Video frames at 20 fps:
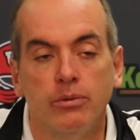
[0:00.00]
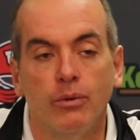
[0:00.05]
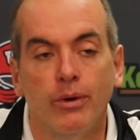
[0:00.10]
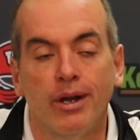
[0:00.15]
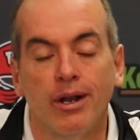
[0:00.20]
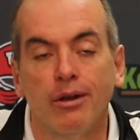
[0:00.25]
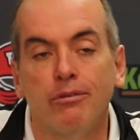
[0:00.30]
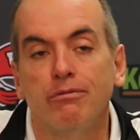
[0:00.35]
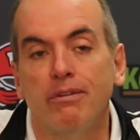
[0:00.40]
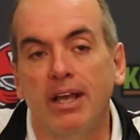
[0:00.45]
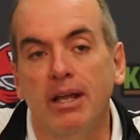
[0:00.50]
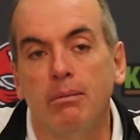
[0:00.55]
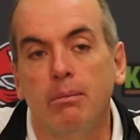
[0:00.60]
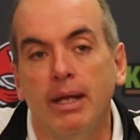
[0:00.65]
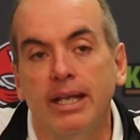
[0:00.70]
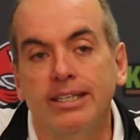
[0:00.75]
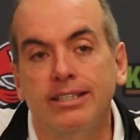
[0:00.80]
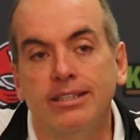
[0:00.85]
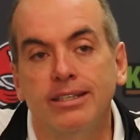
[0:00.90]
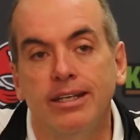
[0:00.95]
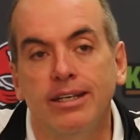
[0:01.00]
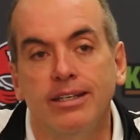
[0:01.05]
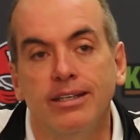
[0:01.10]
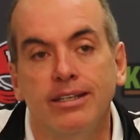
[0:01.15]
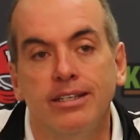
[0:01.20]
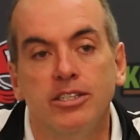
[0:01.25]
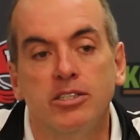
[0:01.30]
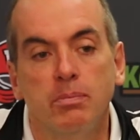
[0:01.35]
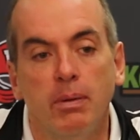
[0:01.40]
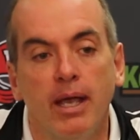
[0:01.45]
and what our fan base
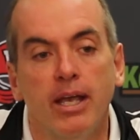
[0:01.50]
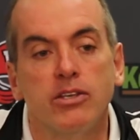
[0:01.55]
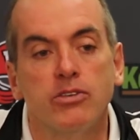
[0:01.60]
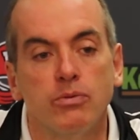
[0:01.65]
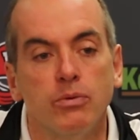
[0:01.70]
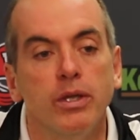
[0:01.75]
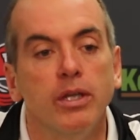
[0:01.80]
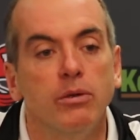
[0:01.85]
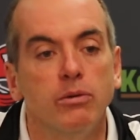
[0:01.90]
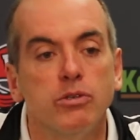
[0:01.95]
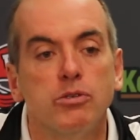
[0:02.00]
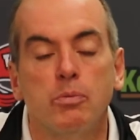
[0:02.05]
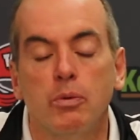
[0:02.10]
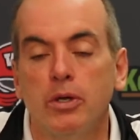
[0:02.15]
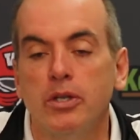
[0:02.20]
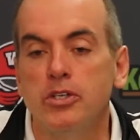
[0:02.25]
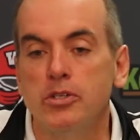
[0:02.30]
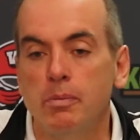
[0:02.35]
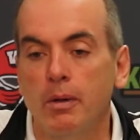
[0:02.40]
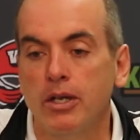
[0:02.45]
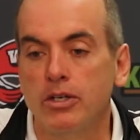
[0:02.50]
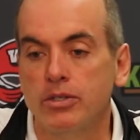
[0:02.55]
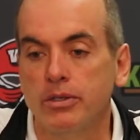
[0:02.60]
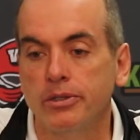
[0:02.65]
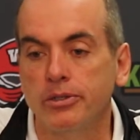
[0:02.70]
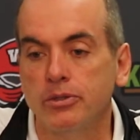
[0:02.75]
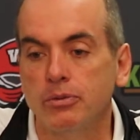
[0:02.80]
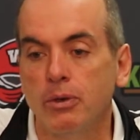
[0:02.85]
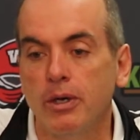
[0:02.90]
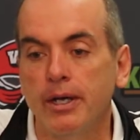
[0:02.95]
did this past week was pretty
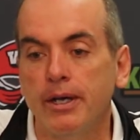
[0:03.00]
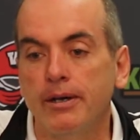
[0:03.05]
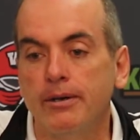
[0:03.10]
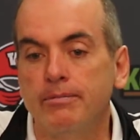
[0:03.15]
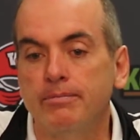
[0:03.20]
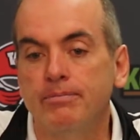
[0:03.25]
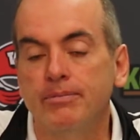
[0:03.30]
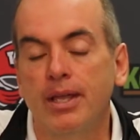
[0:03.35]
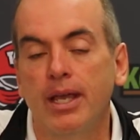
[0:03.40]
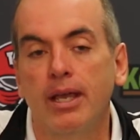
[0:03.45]
special as well.